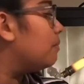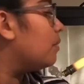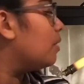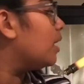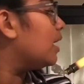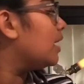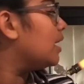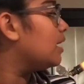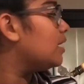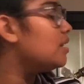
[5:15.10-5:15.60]

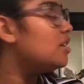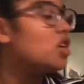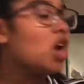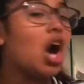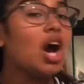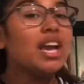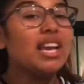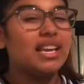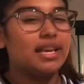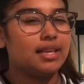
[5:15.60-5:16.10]

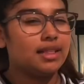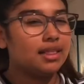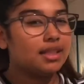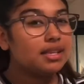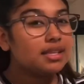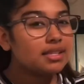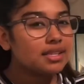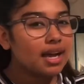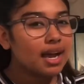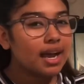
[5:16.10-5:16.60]
not in this
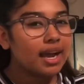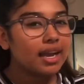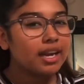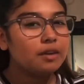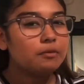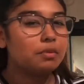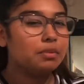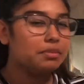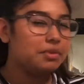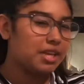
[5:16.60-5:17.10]
hide,
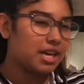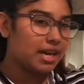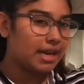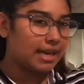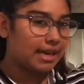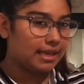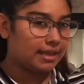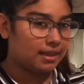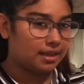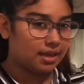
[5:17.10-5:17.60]
but
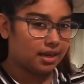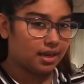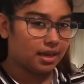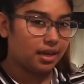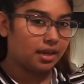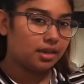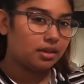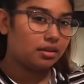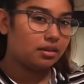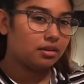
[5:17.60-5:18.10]
behind the hide,
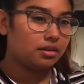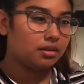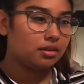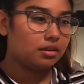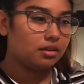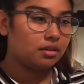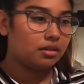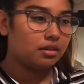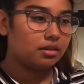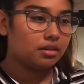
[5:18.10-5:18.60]

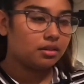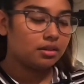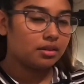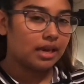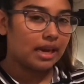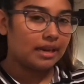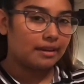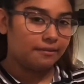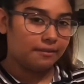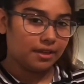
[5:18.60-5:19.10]
kind
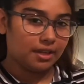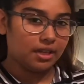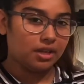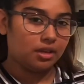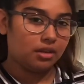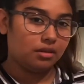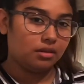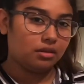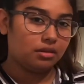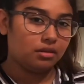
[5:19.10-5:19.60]
of
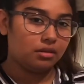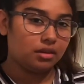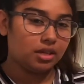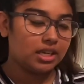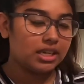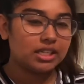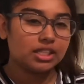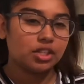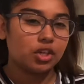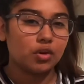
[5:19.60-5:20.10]
hidden. He
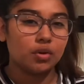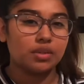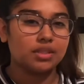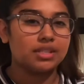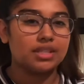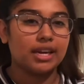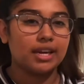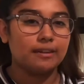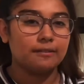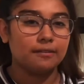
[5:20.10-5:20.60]
doesn't go
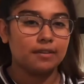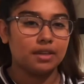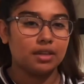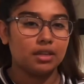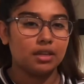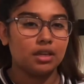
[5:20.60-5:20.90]
inside of it.